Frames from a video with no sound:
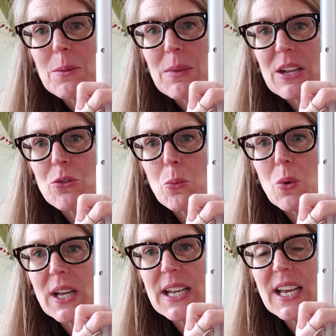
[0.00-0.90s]
Page
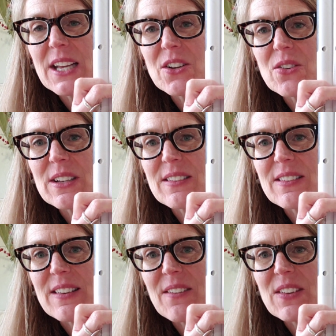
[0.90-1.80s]

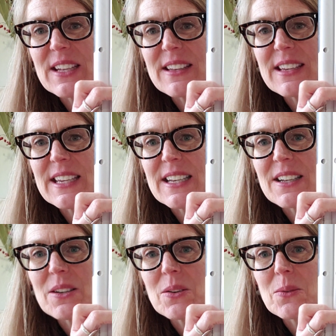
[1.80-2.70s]

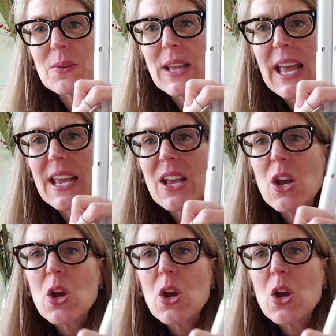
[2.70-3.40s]
117, okay?